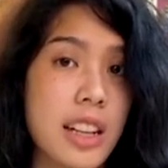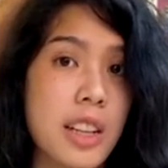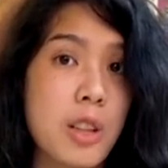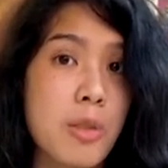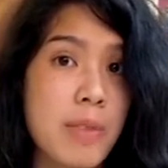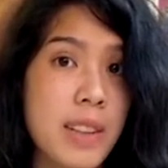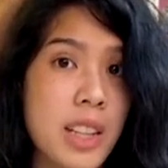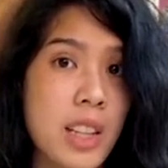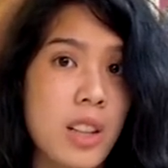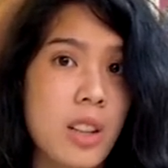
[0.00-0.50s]
a
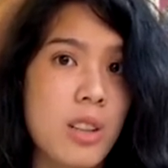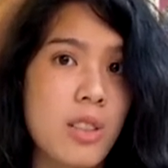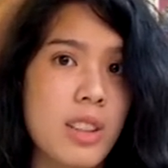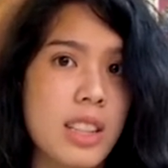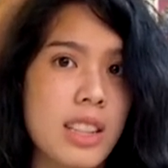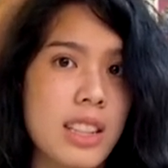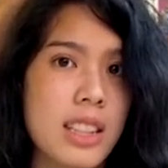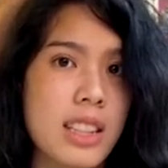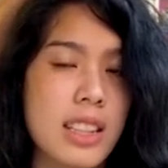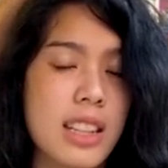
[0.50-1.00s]
Kumiho,
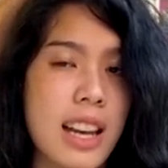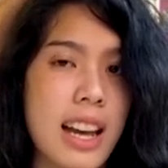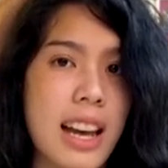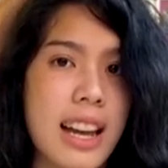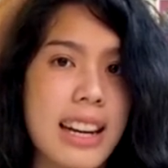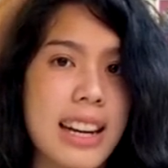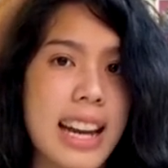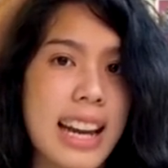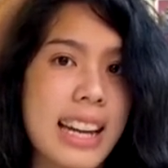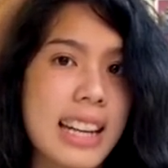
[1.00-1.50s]
which is
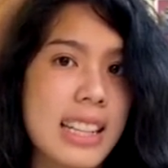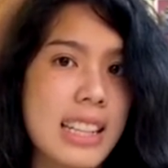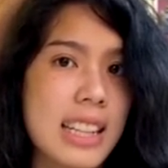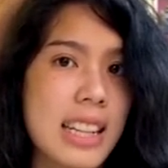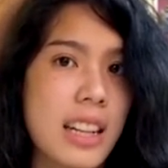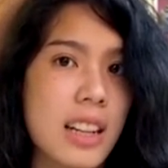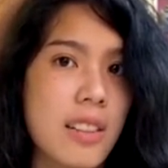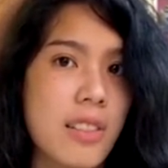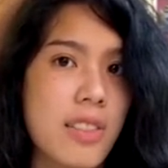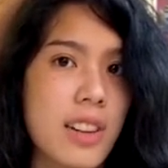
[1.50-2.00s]
a
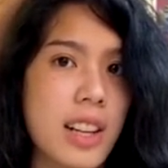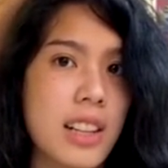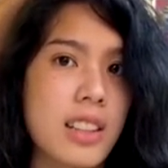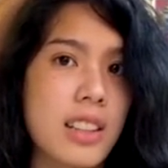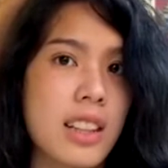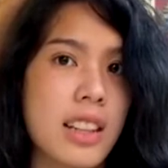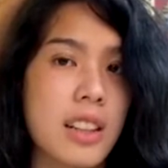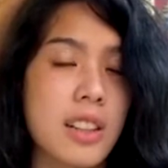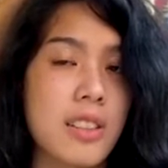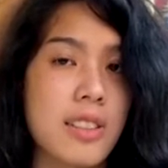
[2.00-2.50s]
nine-tailed
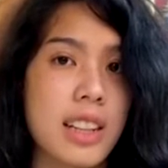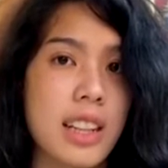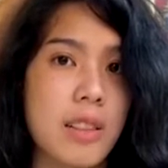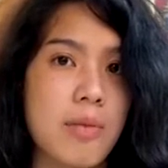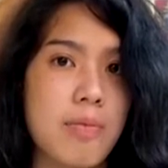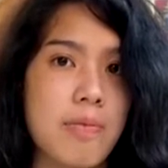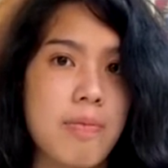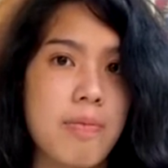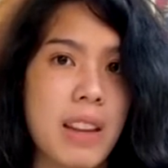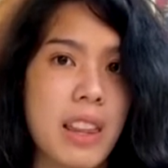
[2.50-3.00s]
fox in
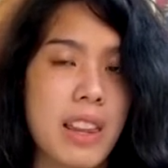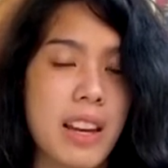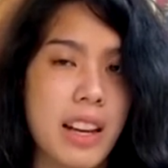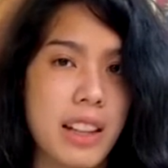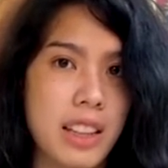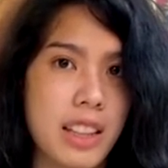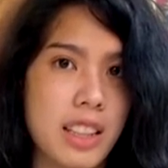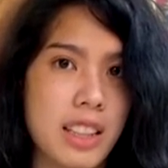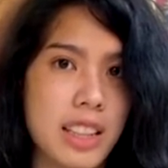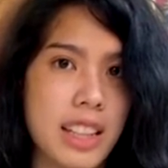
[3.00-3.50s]
Korean
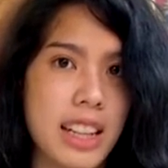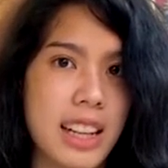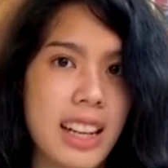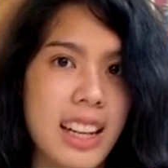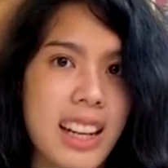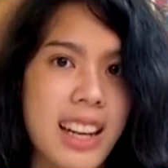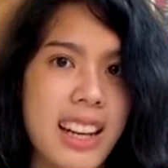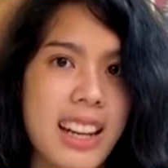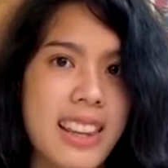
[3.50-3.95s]
mythology